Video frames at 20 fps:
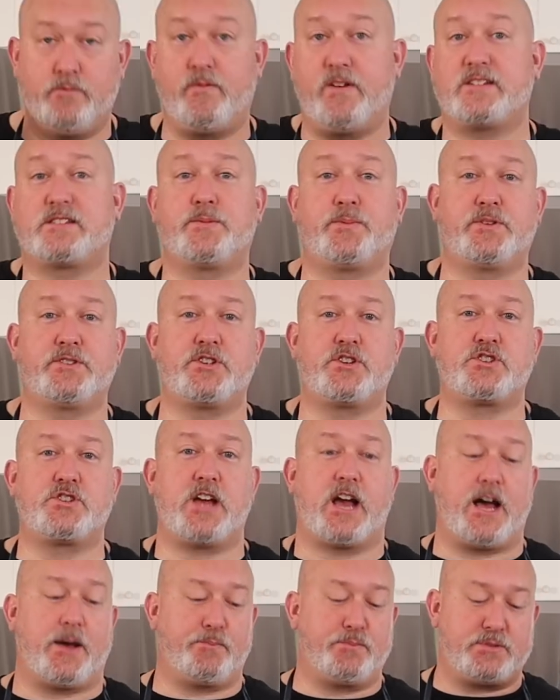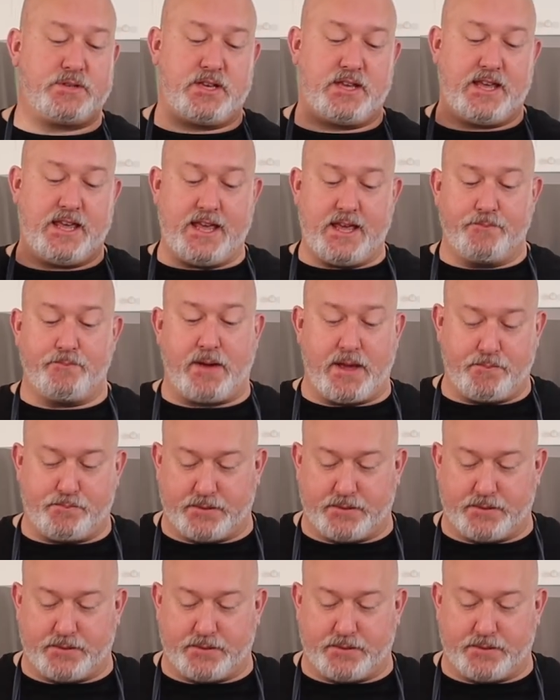Vegetables are chopped in my